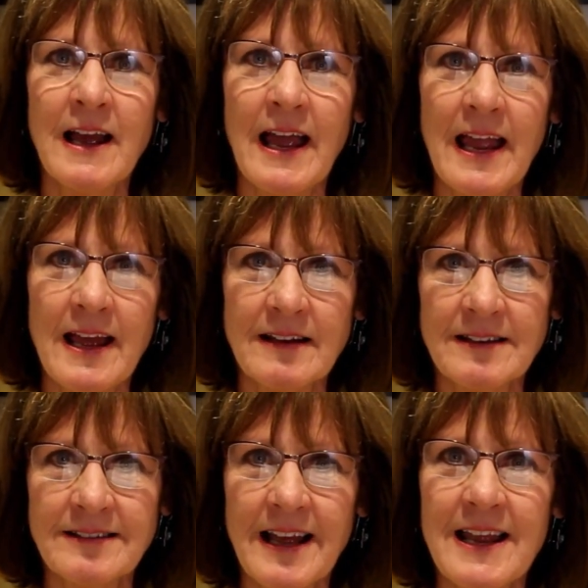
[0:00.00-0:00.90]
and
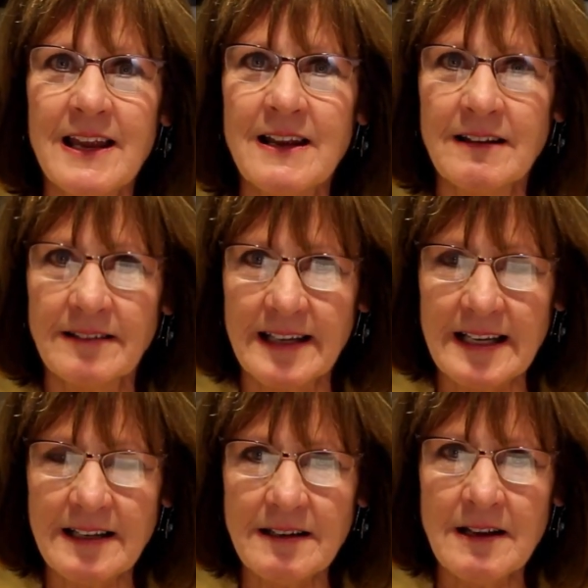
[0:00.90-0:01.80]
stay
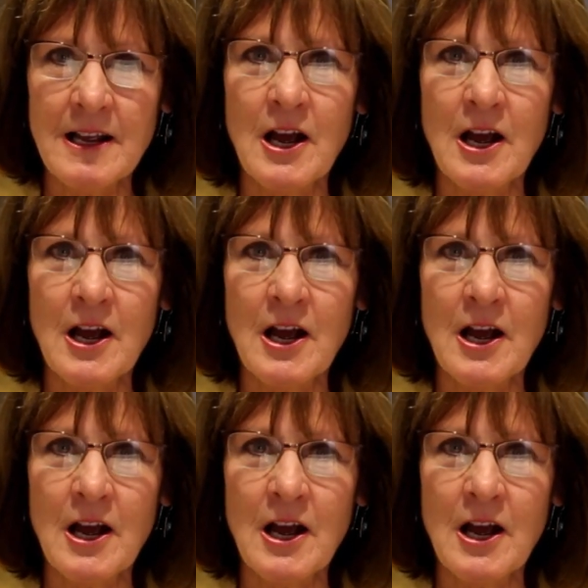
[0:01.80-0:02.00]
clean.